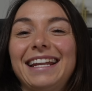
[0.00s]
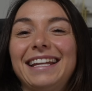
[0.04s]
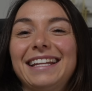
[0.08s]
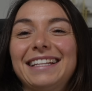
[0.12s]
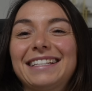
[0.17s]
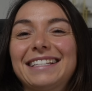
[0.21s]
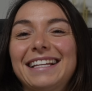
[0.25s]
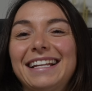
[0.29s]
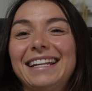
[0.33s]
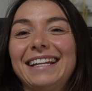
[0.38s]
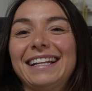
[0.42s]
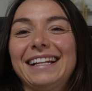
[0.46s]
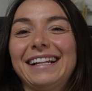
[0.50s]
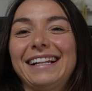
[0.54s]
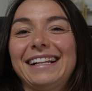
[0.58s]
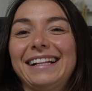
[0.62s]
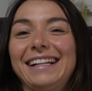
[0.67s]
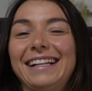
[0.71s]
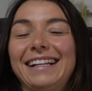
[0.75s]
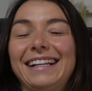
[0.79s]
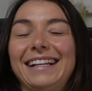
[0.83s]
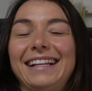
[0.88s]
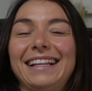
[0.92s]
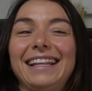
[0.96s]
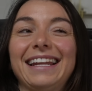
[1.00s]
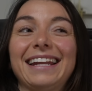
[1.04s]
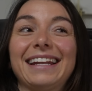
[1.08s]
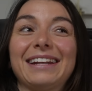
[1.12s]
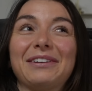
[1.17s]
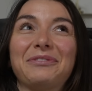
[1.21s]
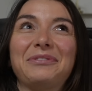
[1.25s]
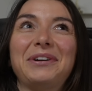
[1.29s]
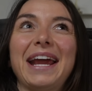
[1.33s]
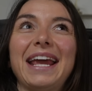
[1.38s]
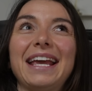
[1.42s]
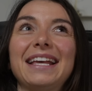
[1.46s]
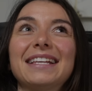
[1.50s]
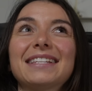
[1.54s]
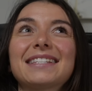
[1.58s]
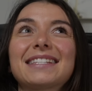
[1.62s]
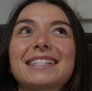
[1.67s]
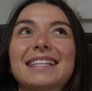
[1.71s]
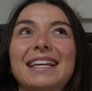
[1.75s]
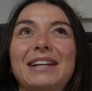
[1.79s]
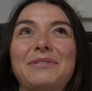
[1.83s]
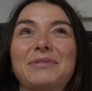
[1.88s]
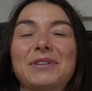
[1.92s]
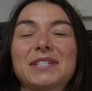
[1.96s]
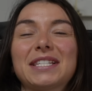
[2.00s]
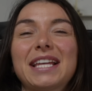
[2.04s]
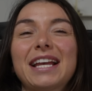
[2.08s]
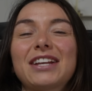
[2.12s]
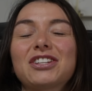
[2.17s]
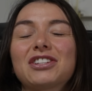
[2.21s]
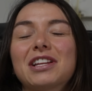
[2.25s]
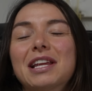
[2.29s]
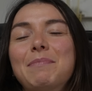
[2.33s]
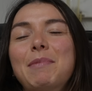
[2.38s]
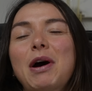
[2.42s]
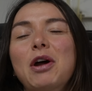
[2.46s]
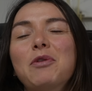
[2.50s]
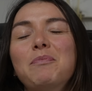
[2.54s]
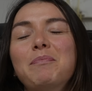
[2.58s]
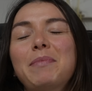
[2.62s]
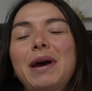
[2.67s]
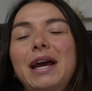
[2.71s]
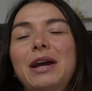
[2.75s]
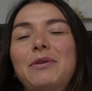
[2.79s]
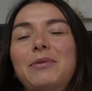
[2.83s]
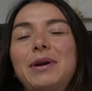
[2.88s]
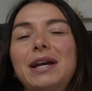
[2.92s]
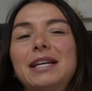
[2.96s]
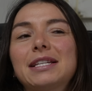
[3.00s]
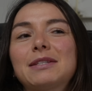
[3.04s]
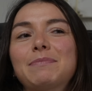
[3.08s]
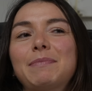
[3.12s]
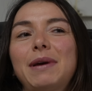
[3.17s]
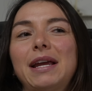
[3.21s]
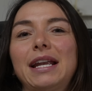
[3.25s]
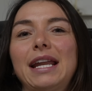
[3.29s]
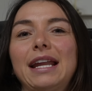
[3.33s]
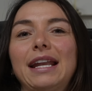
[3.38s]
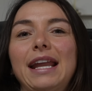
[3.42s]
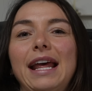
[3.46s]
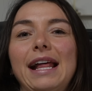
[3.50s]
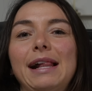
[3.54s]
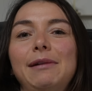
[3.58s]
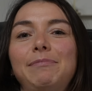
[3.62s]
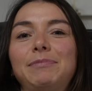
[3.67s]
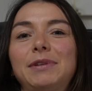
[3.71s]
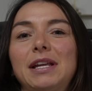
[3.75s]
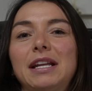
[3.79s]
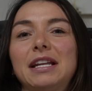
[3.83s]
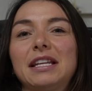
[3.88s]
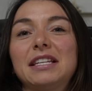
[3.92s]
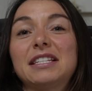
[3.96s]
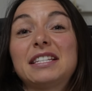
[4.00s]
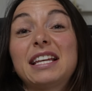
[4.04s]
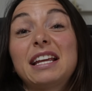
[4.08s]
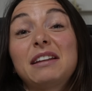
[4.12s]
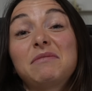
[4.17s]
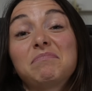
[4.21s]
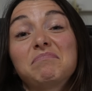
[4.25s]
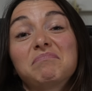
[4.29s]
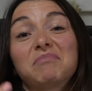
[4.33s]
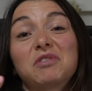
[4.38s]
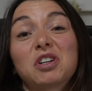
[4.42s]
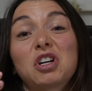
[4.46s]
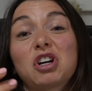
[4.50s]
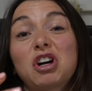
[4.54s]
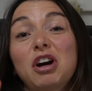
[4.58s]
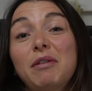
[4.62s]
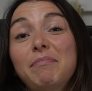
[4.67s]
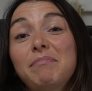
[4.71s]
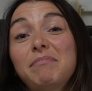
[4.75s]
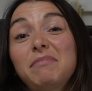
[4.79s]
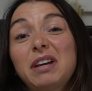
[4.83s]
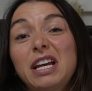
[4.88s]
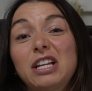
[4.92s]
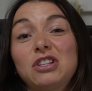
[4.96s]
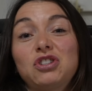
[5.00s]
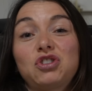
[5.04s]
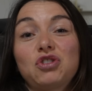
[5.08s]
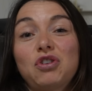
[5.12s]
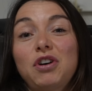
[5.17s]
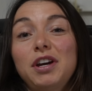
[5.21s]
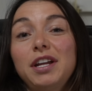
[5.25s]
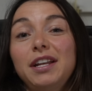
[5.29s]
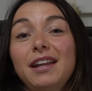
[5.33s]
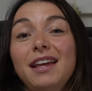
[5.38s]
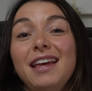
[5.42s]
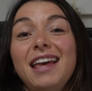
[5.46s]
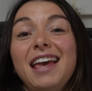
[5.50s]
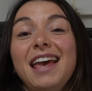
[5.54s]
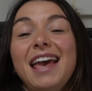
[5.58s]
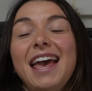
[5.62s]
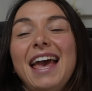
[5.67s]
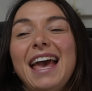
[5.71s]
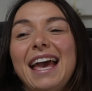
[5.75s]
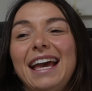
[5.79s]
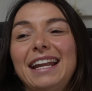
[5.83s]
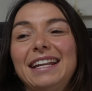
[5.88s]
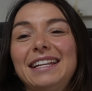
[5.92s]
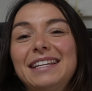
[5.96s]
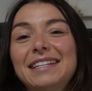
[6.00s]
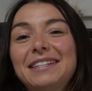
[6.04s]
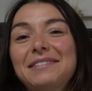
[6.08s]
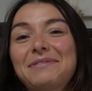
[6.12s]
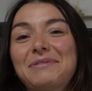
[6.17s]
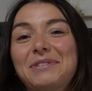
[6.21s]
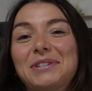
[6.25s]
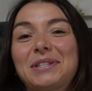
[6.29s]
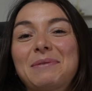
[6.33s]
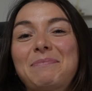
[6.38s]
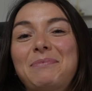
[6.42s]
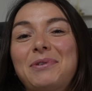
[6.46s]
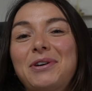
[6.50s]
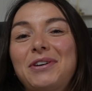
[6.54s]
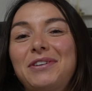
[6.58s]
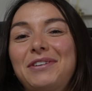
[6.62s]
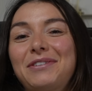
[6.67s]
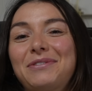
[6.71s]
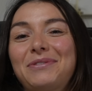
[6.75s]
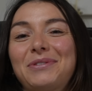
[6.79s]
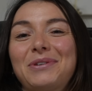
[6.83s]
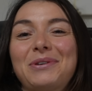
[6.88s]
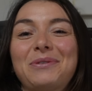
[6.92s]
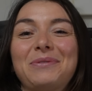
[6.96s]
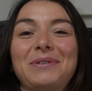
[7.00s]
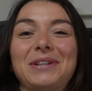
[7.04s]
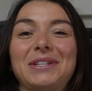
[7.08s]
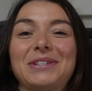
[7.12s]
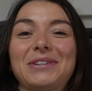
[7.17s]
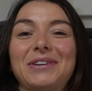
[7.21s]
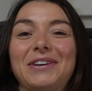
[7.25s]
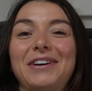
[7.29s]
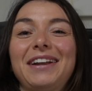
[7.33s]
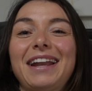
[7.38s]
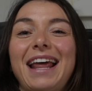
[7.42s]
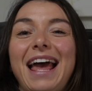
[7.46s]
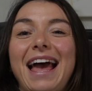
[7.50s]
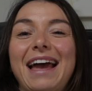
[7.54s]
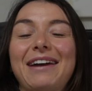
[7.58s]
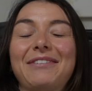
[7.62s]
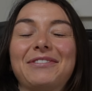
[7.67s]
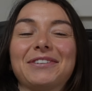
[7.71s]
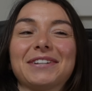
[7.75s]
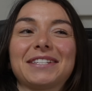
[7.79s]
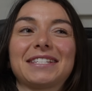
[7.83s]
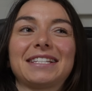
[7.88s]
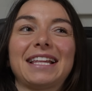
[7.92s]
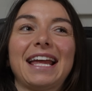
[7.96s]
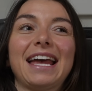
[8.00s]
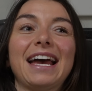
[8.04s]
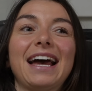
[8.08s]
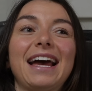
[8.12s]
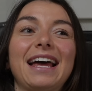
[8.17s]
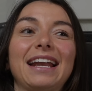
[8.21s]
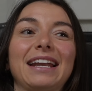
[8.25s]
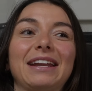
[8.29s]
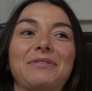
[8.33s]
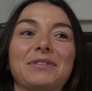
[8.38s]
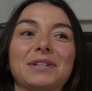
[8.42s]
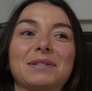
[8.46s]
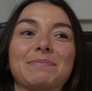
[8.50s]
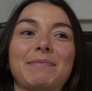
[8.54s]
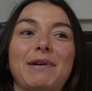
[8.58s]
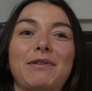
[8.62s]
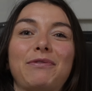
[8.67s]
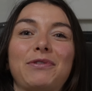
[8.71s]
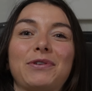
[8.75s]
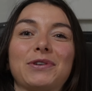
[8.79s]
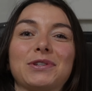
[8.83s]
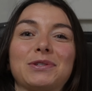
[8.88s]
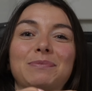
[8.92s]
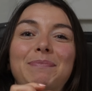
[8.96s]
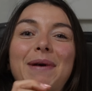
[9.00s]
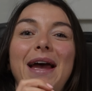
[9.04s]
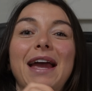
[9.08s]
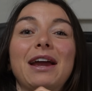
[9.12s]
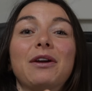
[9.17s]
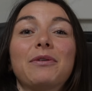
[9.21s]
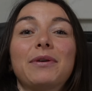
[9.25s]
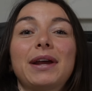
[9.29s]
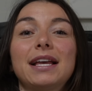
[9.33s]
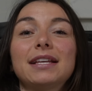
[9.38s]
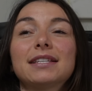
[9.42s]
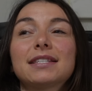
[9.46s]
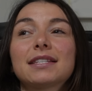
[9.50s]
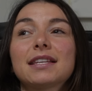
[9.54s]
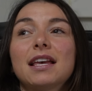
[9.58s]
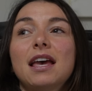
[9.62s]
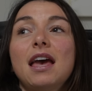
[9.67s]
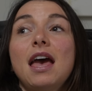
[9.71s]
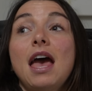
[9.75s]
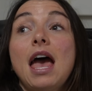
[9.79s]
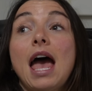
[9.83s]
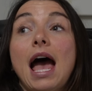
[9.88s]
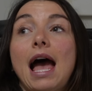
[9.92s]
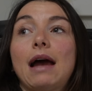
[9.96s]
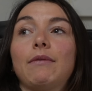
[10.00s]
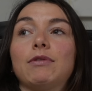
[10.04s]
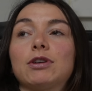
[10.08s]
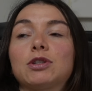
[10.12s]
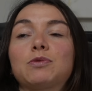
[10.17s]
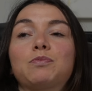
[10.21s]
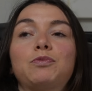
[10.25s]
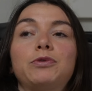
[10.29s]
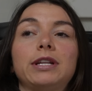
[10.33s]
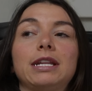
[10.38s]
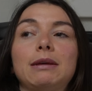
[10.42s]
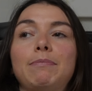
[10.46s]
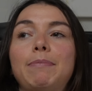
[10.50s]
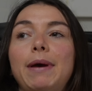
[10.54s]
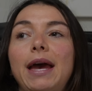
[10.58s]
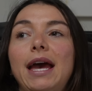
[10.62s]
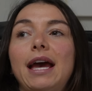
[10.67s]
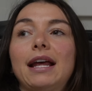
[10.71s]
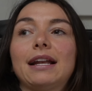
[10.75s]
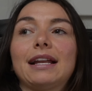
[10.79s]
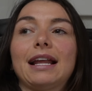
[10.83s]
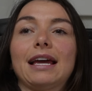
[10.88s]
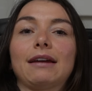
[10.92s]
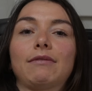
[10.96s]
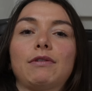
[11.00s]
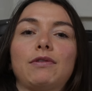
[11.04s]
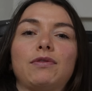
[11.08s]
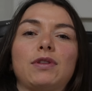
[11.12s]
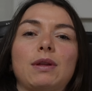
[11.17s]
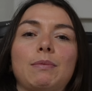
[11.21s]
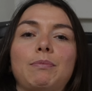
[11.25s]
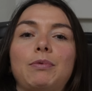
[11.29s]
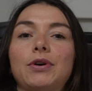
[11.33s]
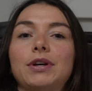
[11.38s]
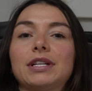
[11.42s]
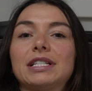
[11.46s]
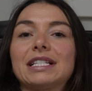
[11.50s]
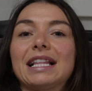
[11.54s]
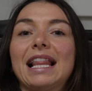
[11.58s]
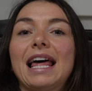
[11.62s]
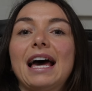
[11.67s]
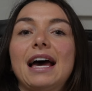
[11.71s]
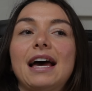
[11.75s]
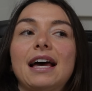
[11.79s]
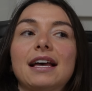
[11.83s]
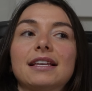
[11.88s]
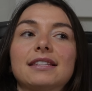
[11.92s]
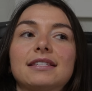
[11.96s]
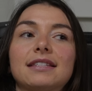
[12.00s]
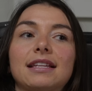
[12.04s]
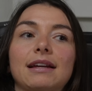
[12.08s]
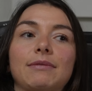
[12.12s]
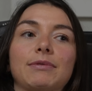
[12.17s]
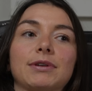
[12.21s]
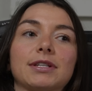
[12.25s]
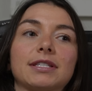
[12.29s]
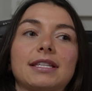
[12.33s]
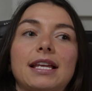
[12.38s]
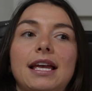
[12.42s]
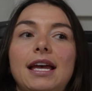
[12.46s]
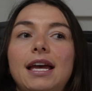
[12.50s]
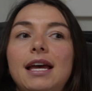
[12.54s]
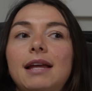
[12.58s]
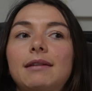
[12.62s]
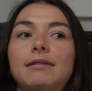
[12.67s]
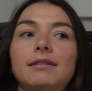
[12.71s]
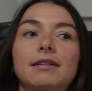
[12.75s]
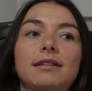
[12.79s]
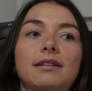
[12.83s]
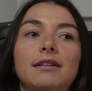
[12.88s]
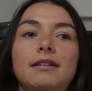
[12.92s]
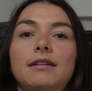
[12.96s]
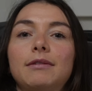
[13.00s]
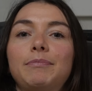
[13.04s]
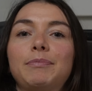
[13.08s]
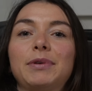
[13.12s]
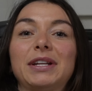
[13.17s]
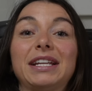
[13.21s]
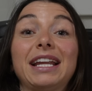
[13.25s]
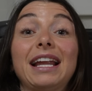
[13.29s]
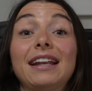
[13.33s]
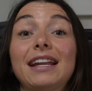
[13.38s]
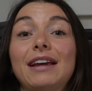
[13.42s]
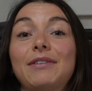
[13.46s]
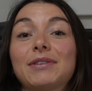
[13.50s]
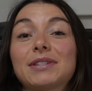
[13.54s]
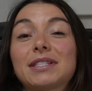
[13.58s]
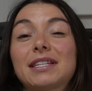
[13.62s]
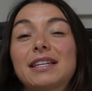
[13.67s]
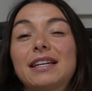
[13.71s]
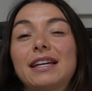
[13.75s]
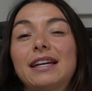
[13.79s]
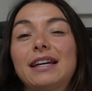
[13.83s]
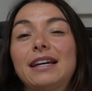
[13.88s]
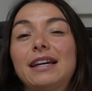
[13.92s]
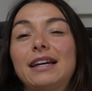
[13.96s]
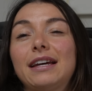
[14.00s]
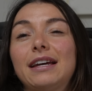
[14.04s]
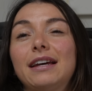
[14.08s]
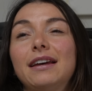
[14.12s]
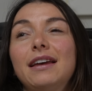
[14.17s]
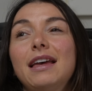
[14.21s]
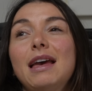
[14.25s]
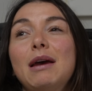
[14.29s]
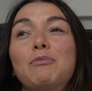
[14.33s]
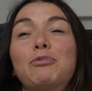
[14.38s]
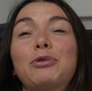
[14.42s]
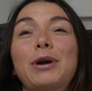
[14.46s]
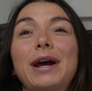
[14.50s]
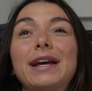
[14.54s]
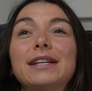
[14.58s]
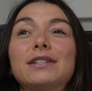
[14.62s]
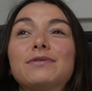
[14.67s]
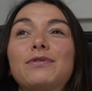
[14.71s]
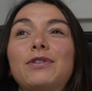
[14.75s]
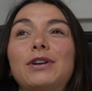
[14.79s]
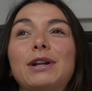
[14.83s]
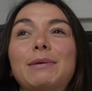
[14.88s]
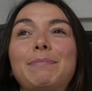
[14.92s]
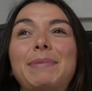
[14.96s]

did a little race. It was actually a mountain bike race. My dad helped, and he said, come and join. And this was the point of no return. I was there, and it was my first bike race. I was pretty bad, like with the boys last. I was sad, but then there was a prize for the